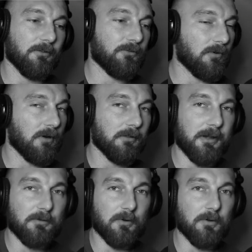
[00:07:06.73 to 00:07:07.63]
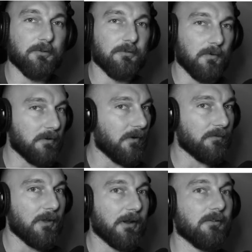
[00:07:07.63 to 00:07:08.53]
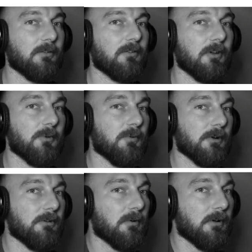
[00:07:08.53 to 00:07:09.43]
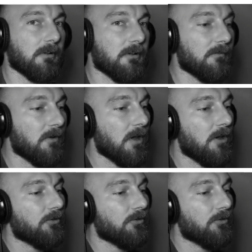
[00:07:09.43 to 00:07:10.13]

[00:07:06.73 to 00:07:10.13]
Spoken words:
the strong lady rowers, 45 seconds is going to be where you want to live.